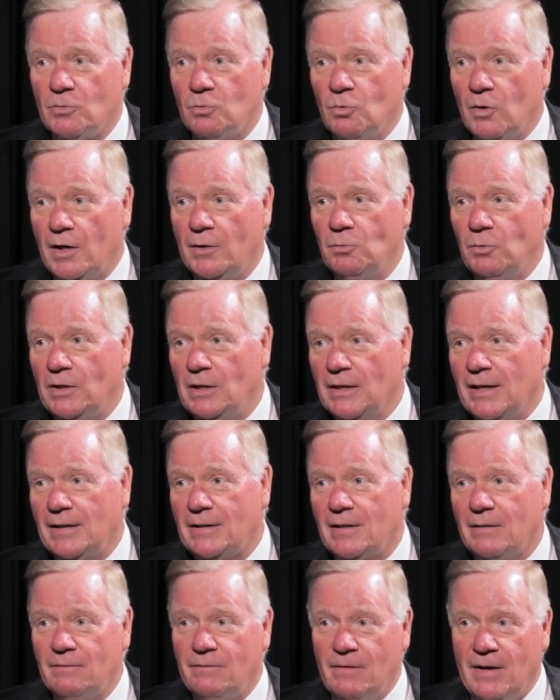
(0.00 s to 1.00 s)
One, we
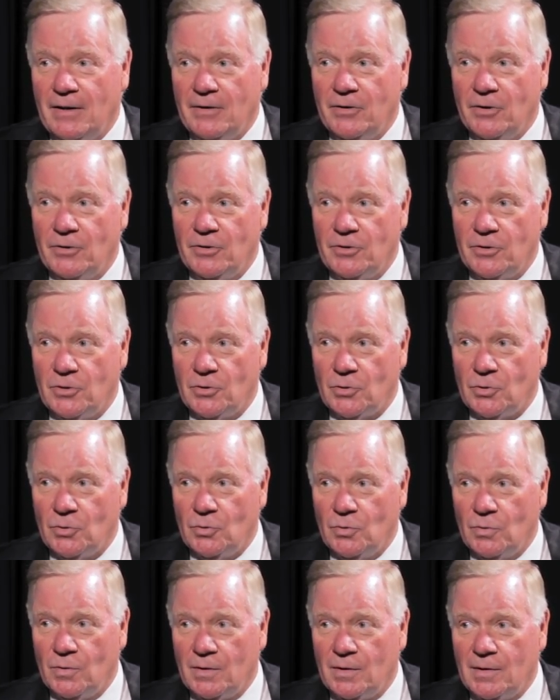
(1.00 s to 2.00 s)
let the vendor
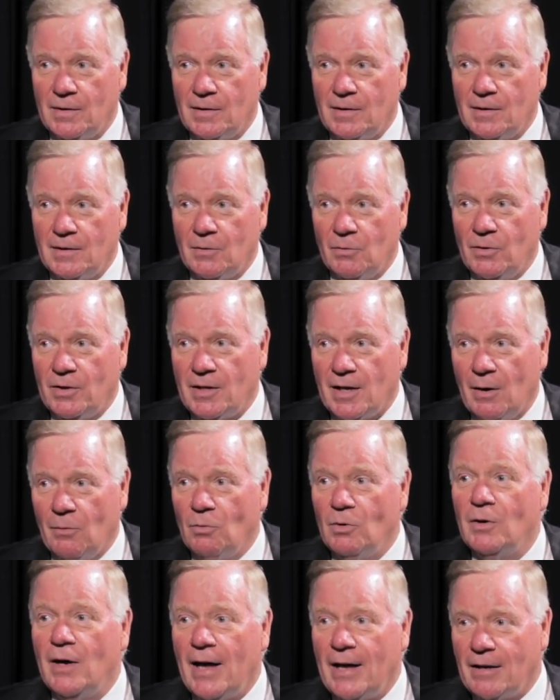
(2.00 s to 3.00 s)
do, we thought
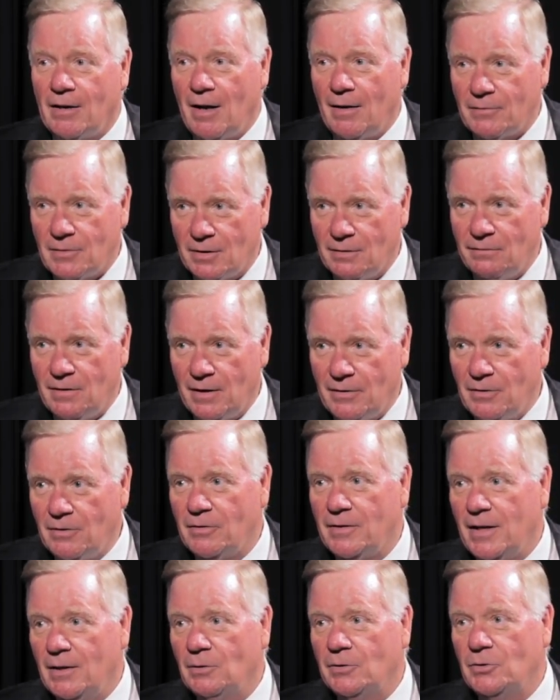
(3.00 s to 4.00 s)
we'll hand it off to the vendor
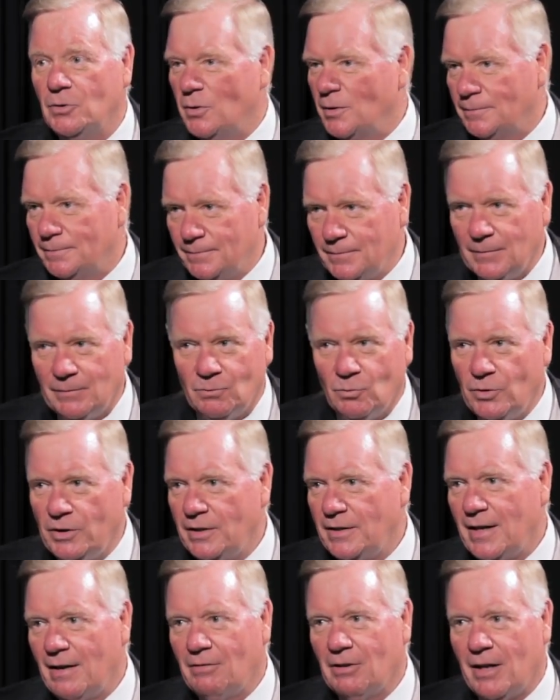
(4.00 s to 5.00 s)
and they'll do it. And we
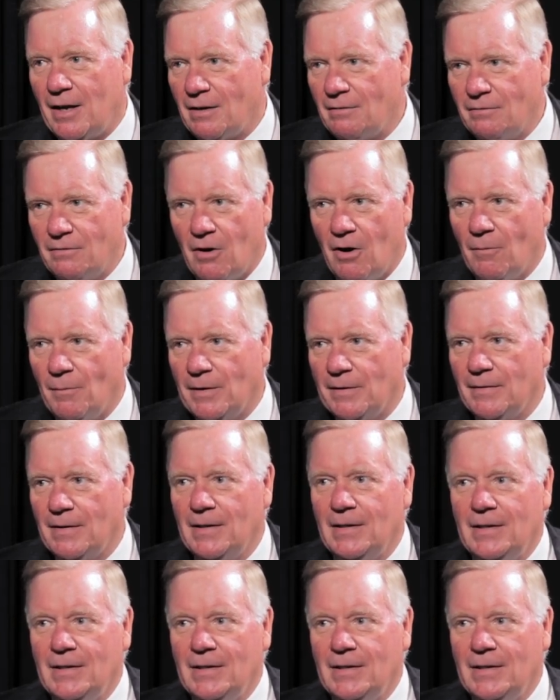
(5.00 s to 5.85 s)
didn't have a lot of involvement.